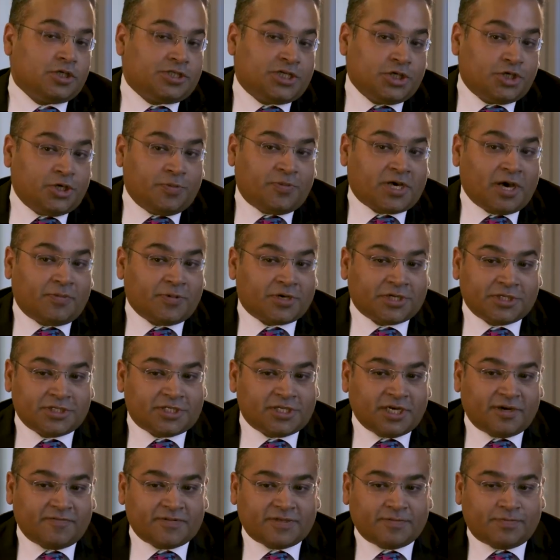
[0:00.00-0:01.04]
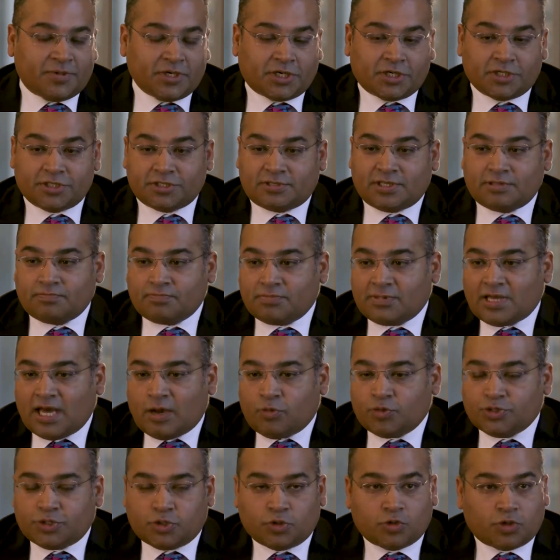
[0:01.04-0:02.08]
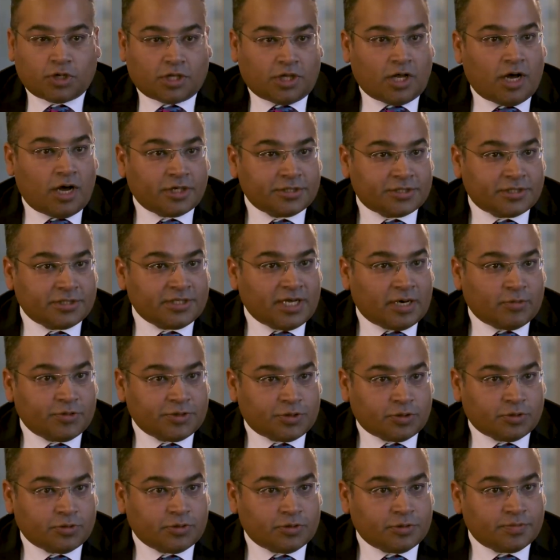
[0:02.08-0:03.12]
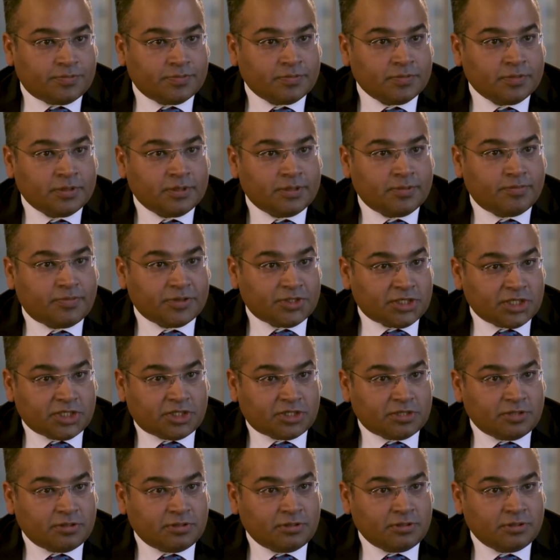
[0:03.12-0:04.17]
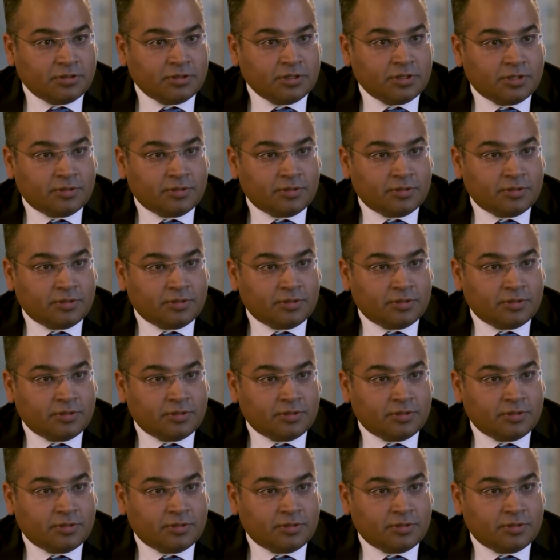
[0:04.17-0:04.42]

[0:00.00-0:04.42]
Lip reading: Did you become a conservative because that was your class and that was your position?